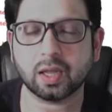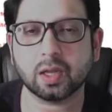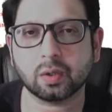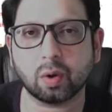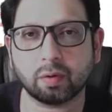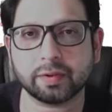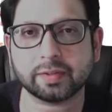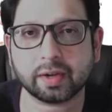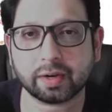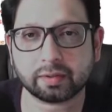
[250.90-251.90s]
You always
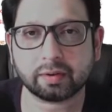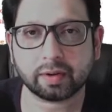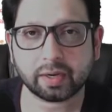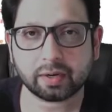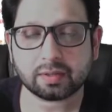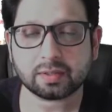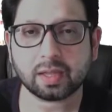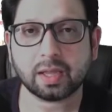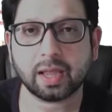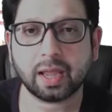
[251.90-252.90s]
hire the writers,
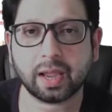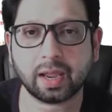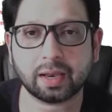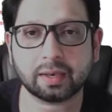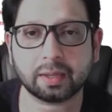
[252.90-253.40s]
and